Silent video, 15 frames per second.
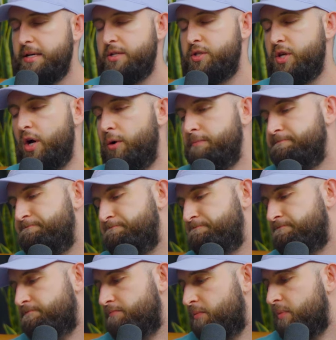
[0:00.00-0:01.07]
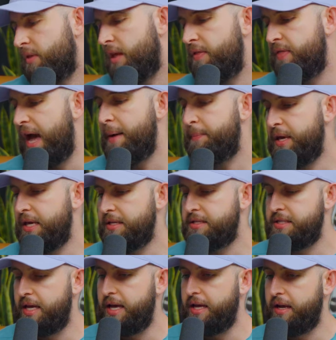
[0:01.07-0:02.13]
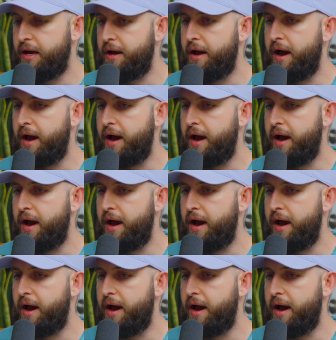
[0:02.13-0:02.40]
So, that being said,